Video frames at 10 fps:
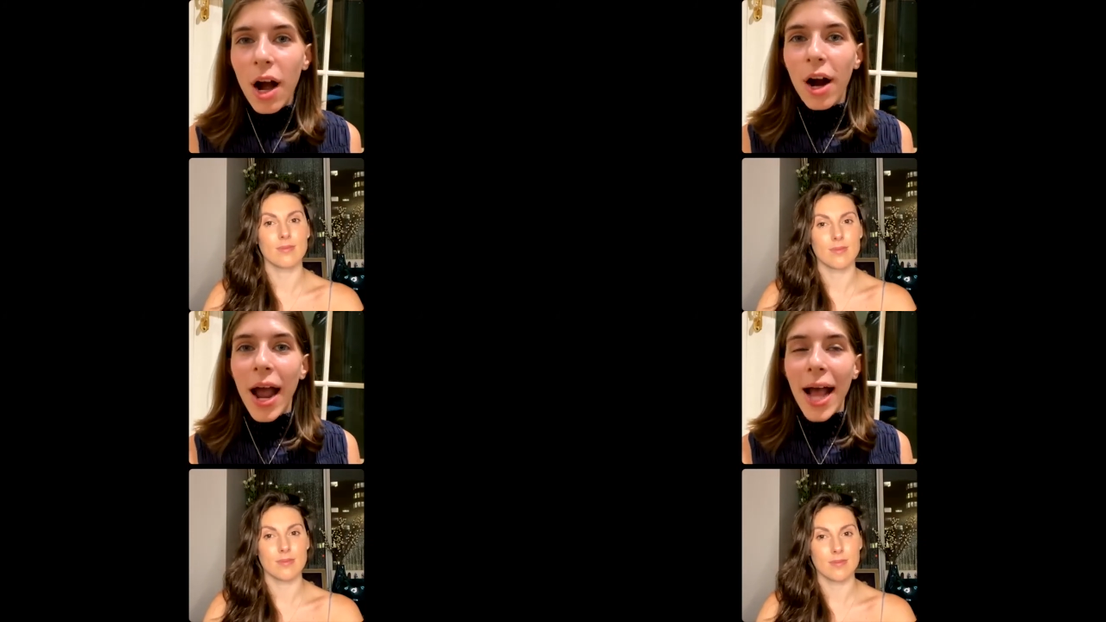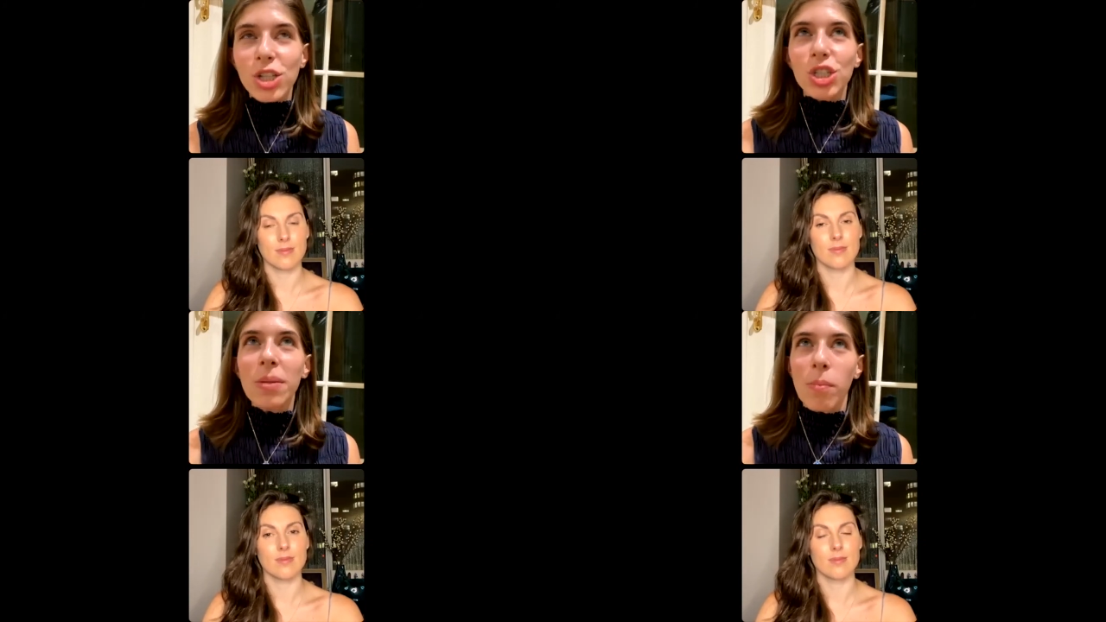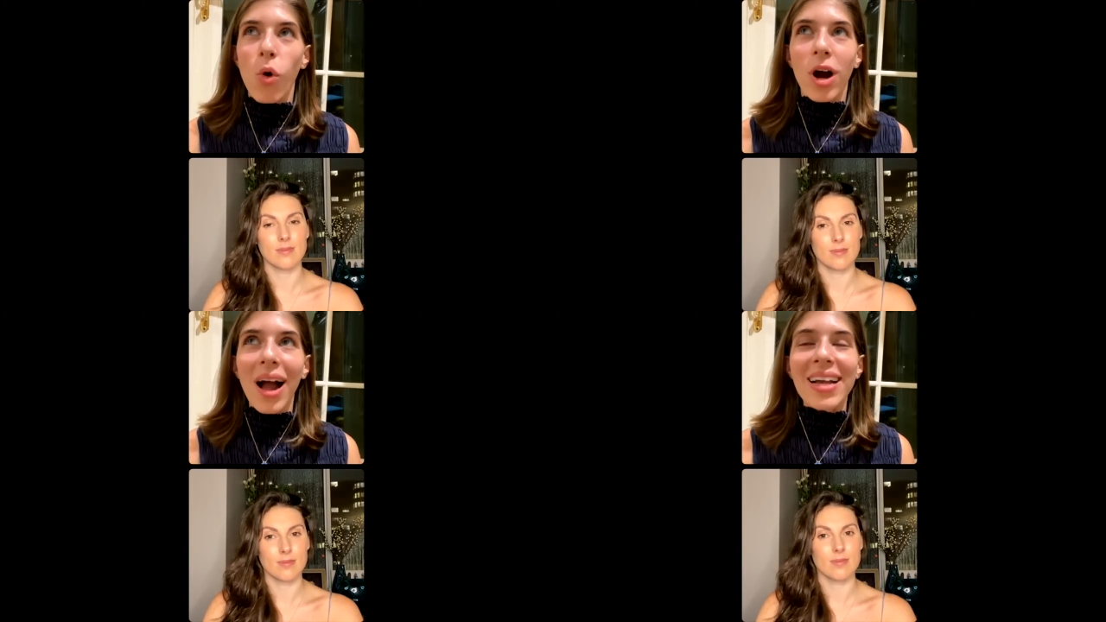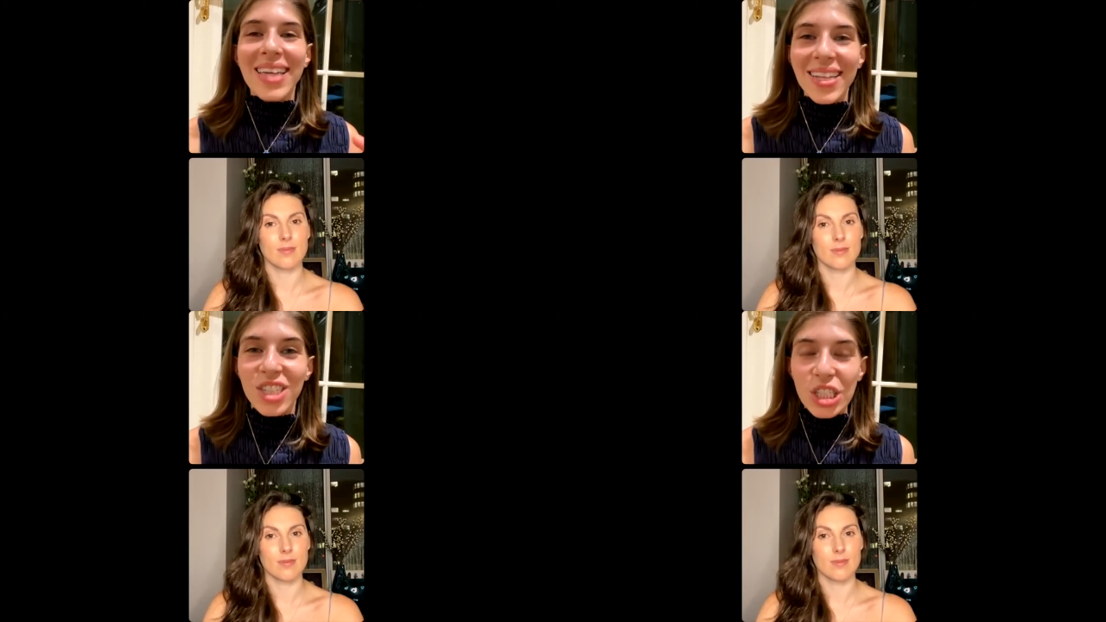Speaker 1: are actually more
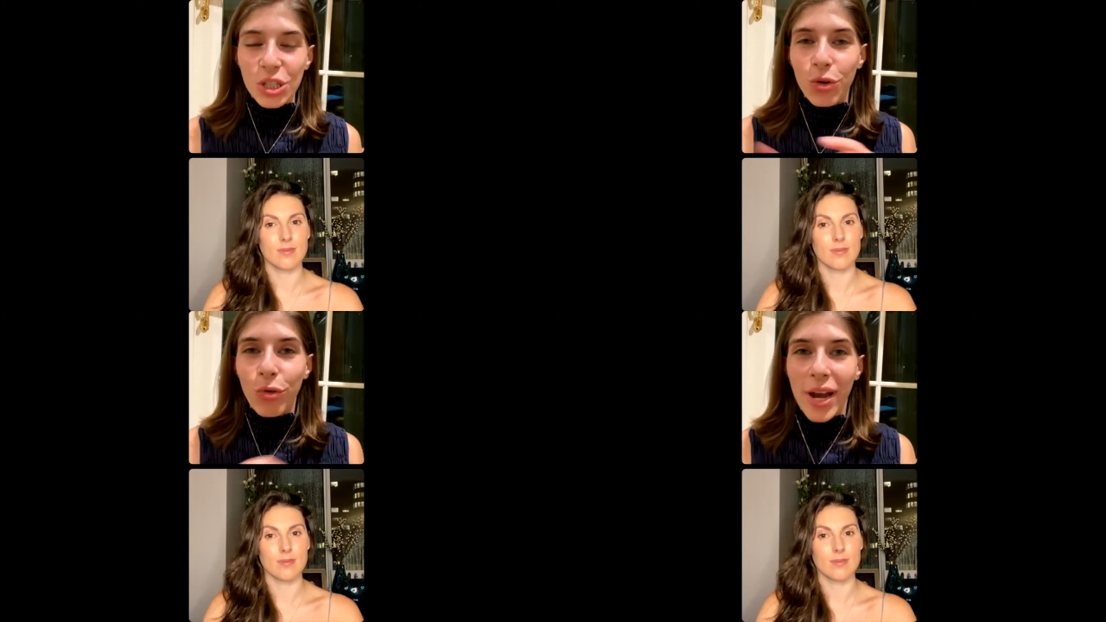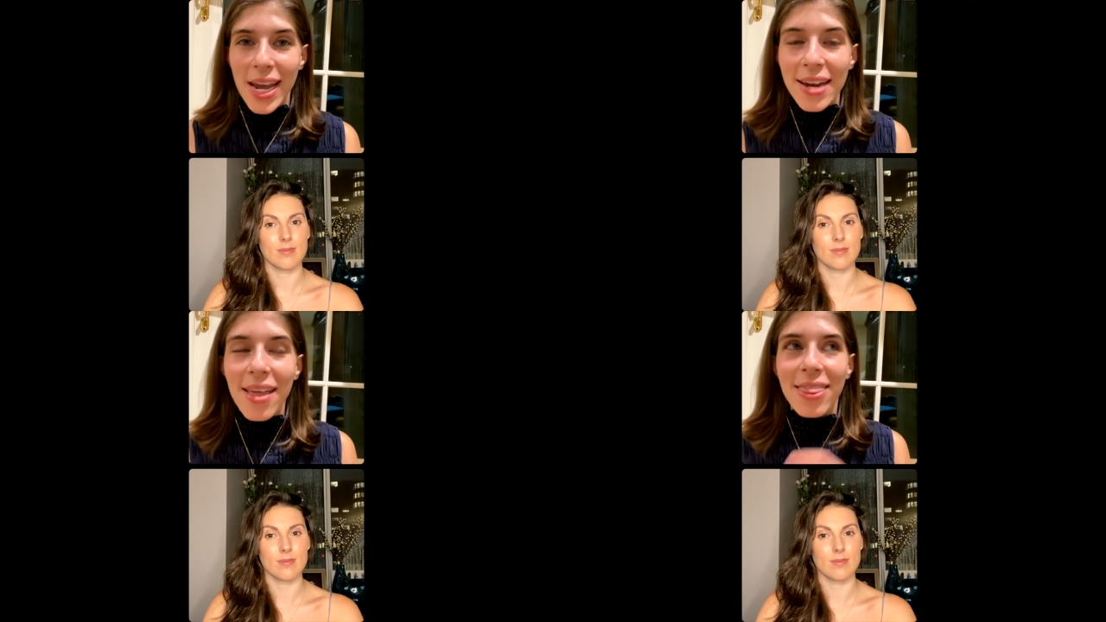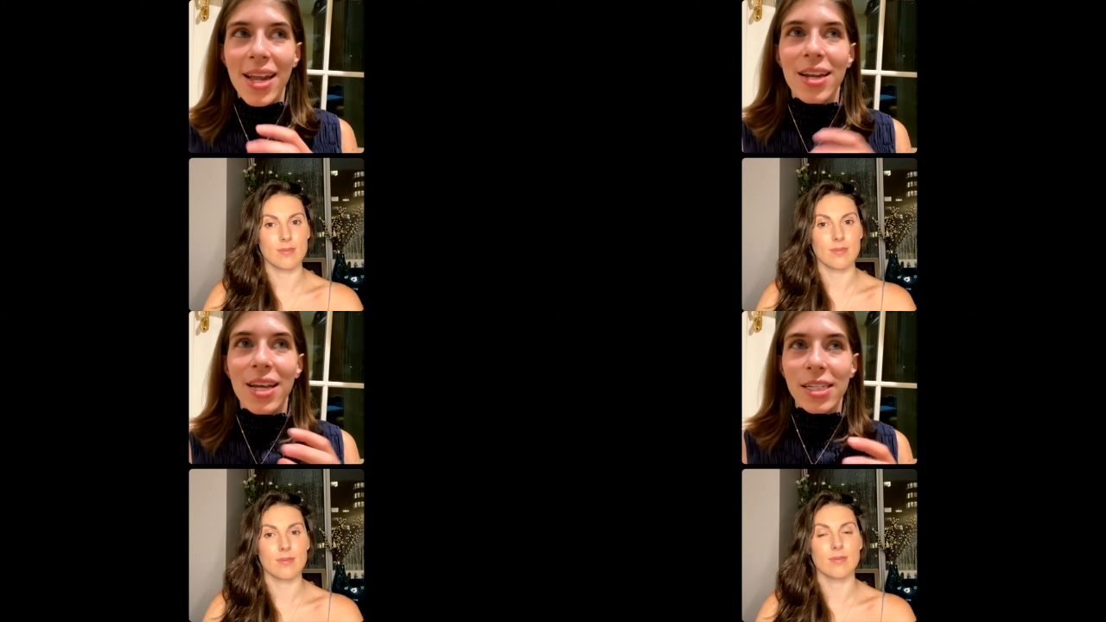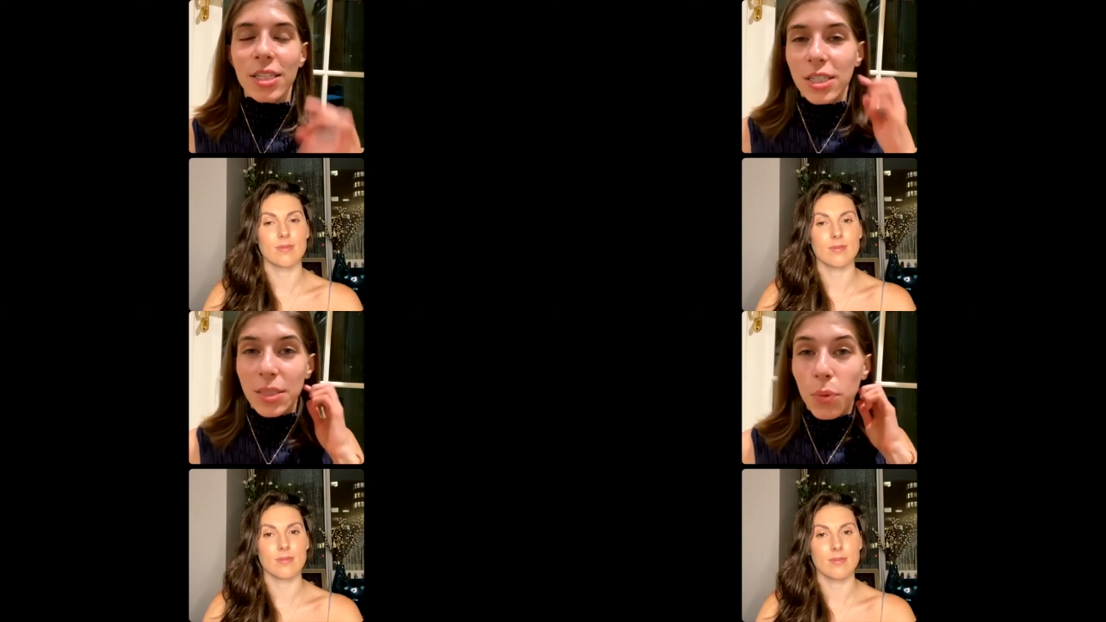against the grain than it is to
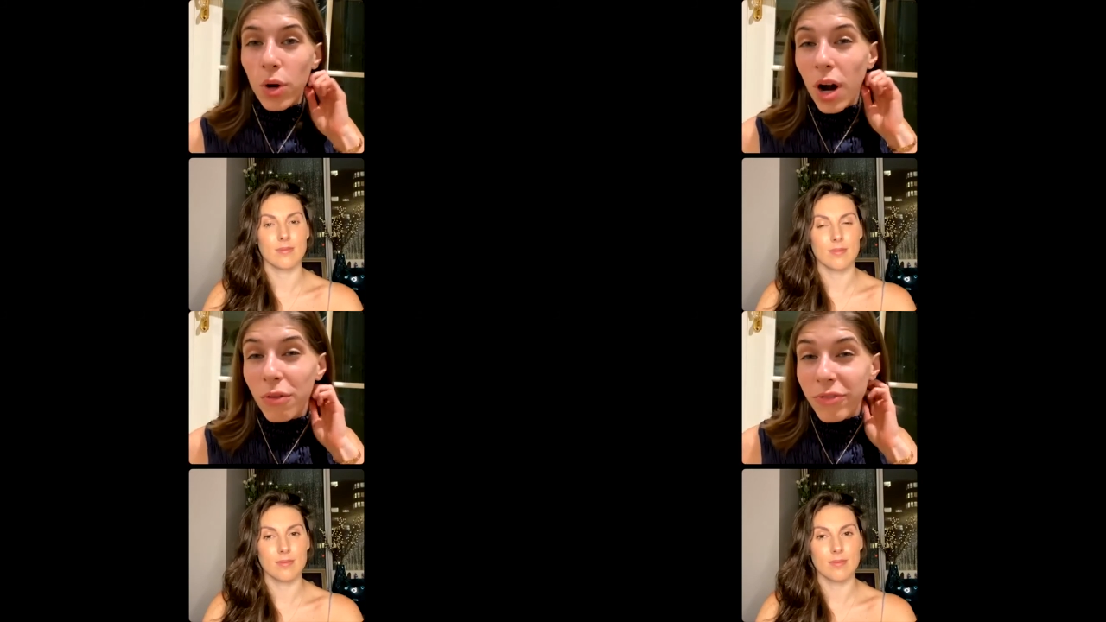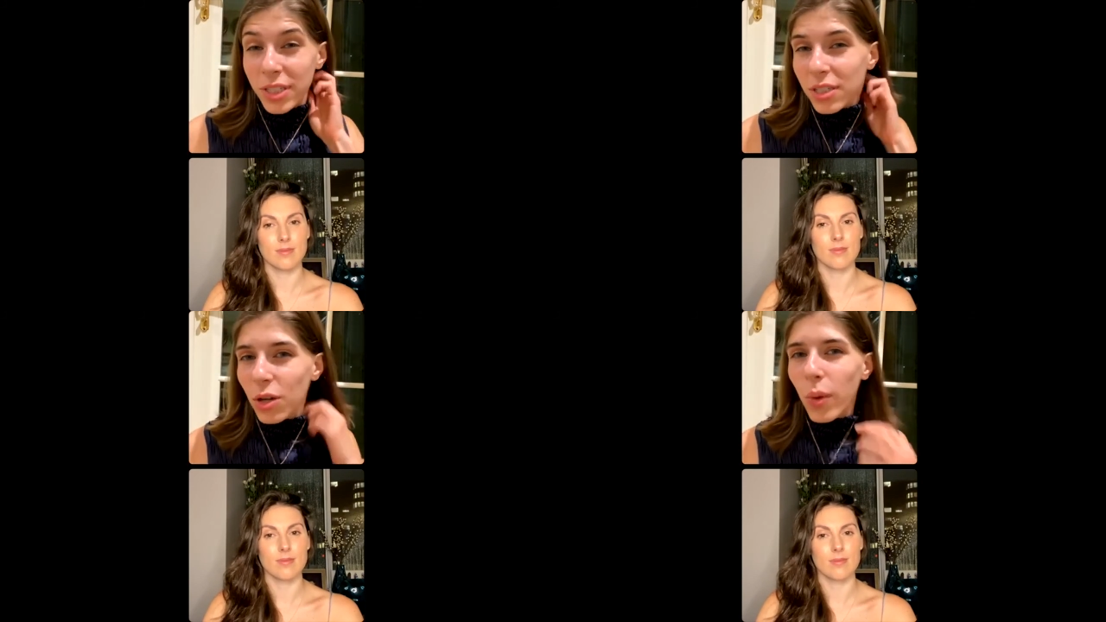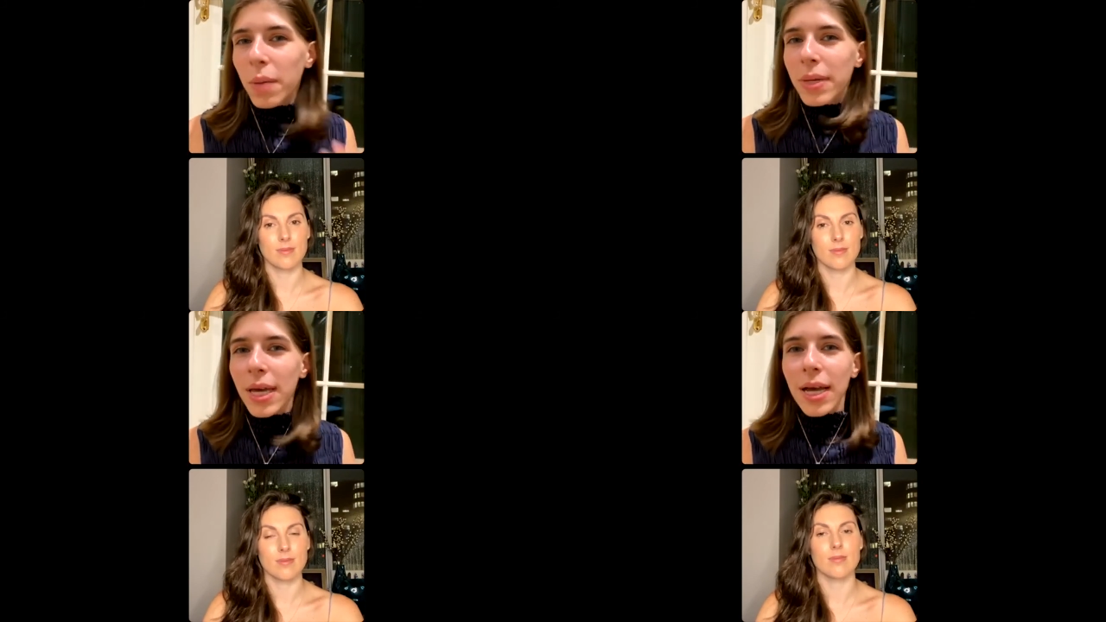support our physical well-being.